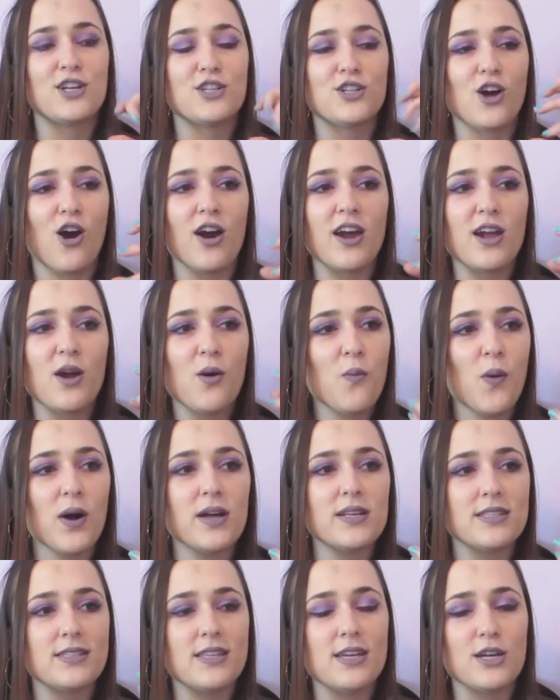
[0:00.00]
Taria
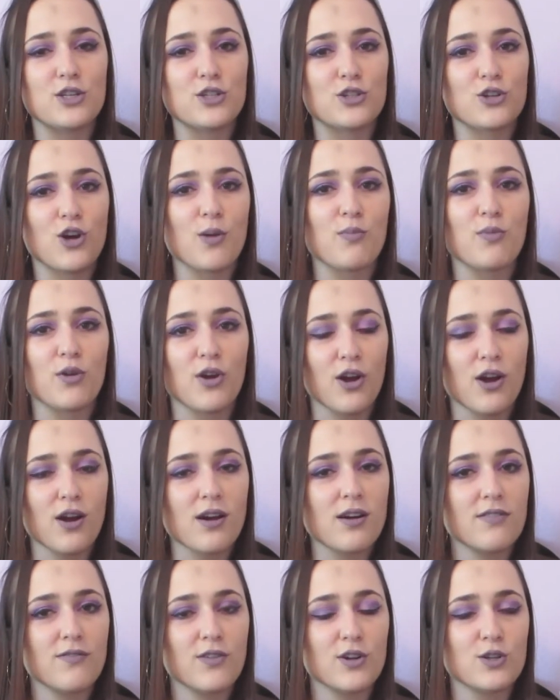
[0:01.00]
was the
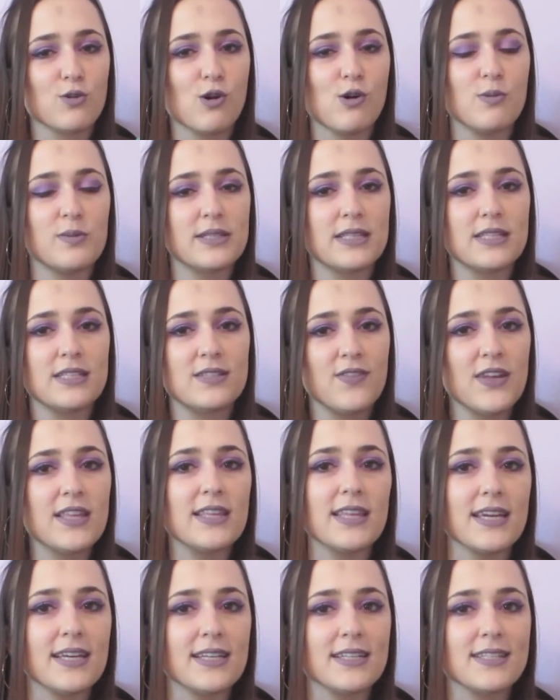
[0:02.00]
interpreter for Thomas's
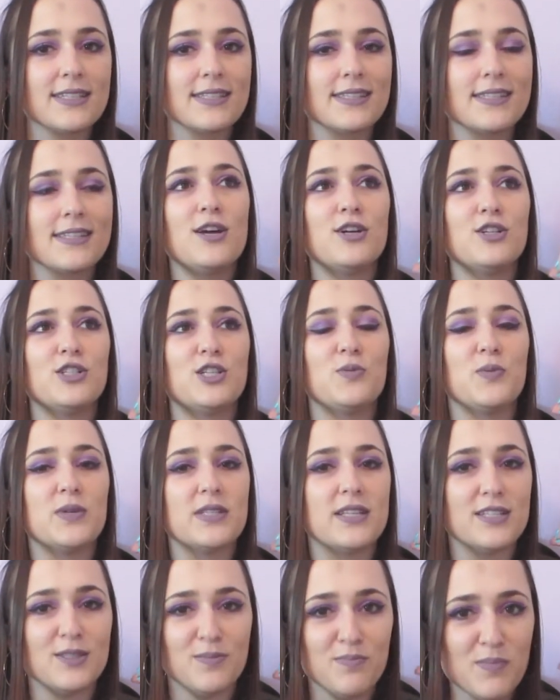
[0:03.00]
feelings. She
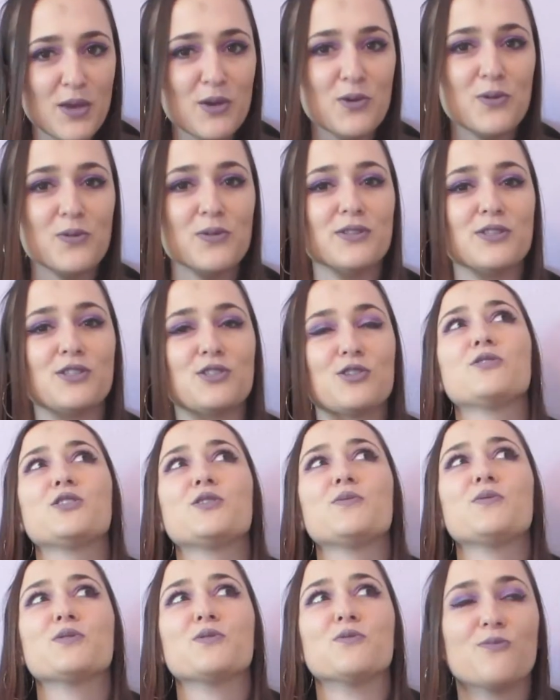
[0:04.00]
was his muse.
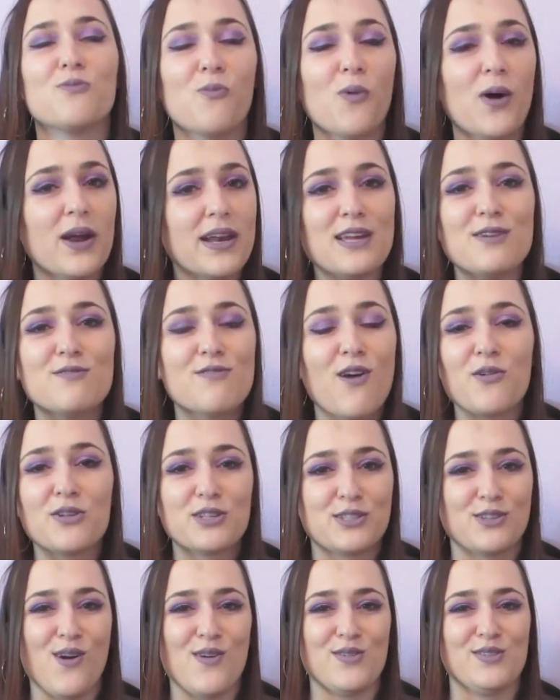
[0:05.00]
She was what he wrote
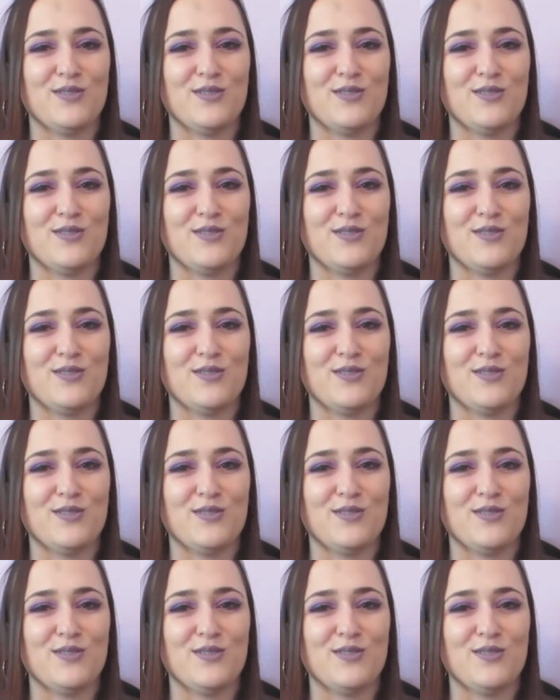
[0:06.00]
his songs